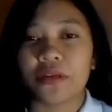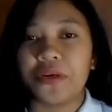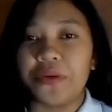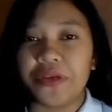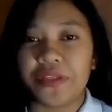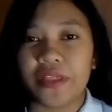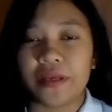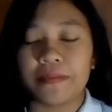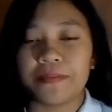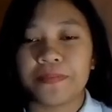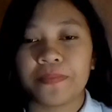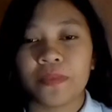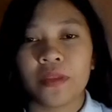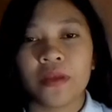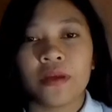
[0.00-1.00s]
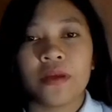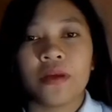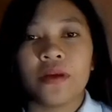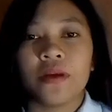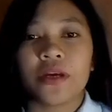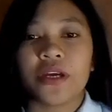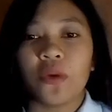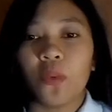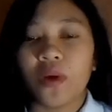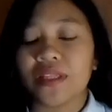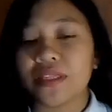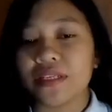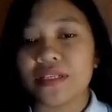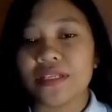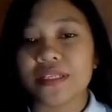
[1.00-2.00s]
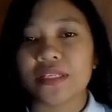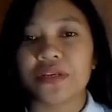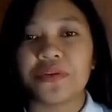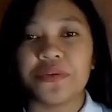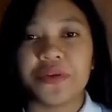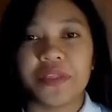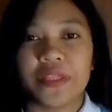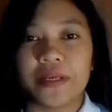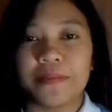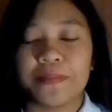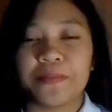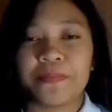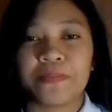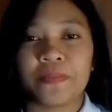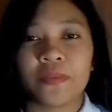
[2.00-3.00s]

rhythm. Okay, what is rhythm?